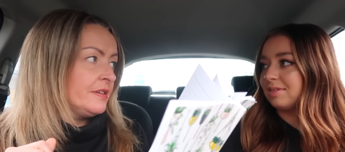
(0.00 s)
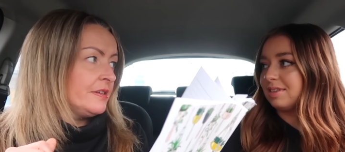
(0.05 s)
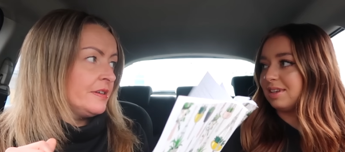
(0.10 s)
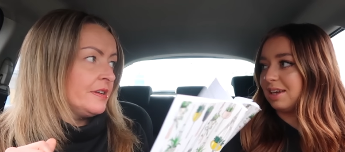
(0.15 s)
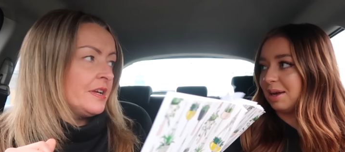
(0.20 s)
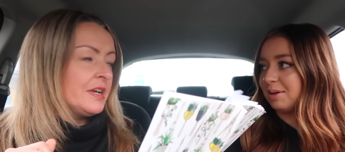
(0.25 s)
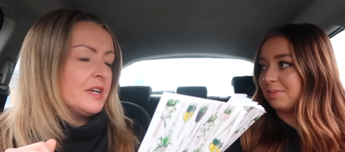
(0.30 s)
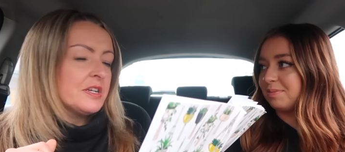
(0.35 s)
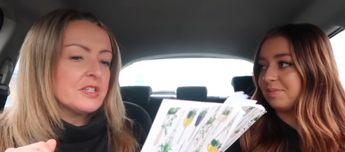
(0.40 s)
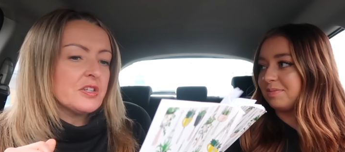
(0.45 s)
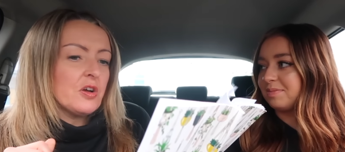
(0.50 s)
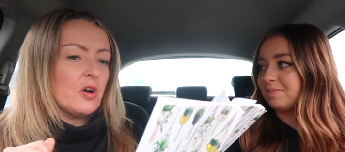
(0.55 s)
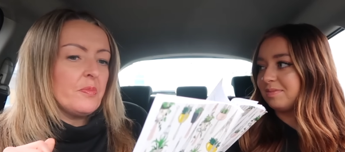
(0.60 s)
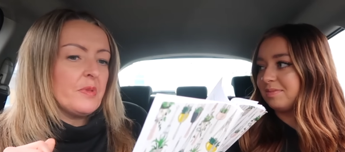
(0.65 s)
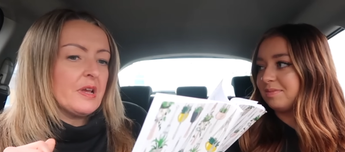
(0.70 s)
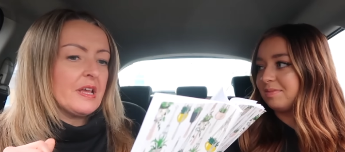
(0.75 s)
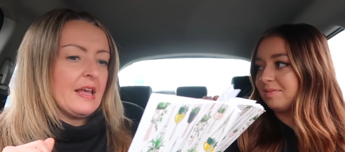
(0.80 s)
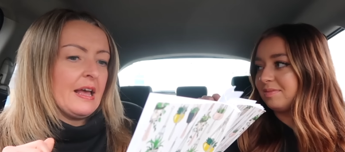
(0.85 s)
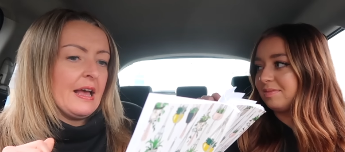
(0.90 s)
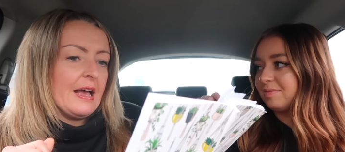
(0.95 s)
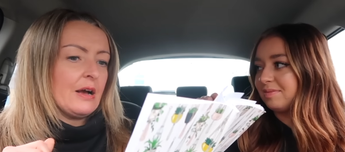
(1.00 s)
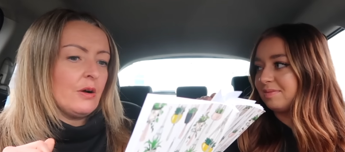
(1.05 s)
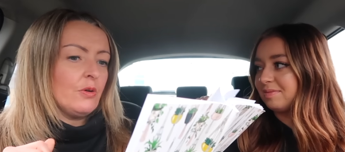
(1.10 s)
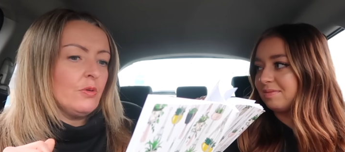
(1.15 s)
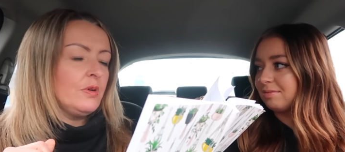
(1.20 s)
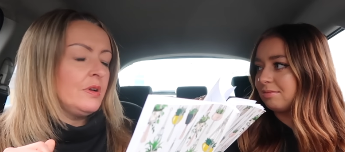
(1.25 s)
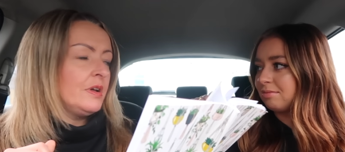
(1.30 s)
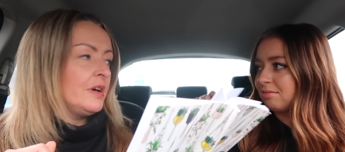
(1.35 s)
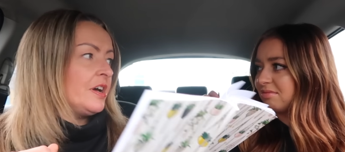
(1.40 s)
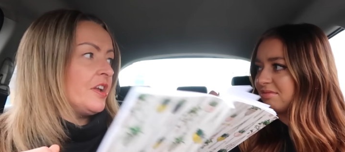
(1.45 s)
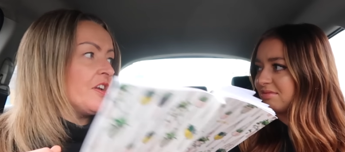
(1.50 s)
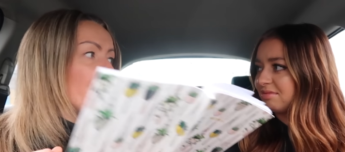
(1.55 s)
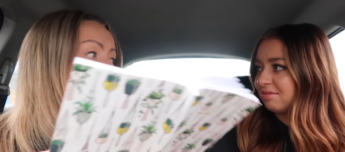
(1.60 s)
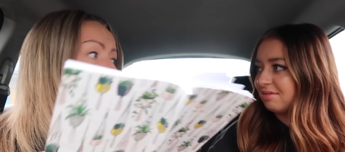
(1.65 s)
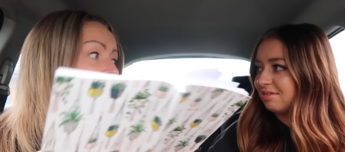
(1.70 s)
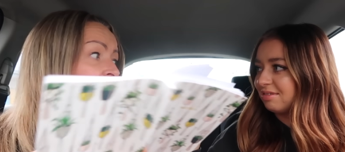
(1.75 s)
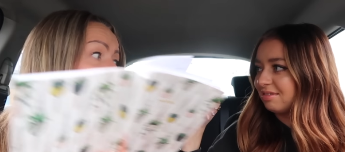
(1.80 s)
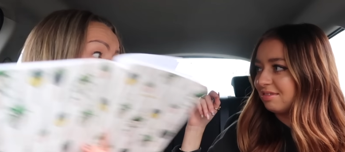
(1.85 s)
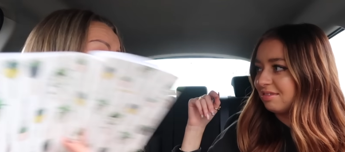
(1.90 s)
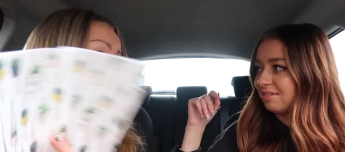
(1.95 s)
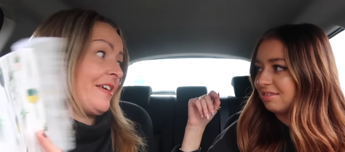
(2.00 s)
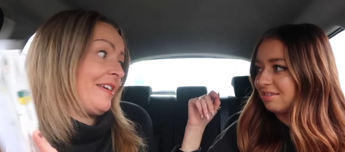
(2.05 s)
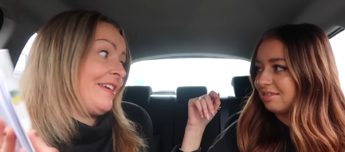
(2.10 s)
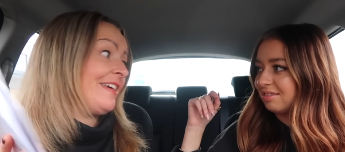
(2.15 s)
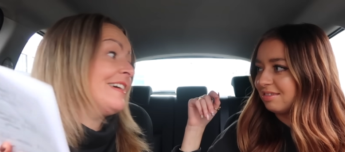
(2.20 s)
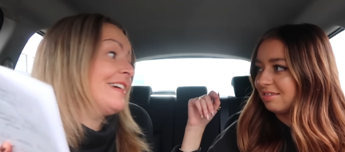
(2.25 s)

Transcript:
Speaker 1: Yeah. Simon Cowell, and Harvey.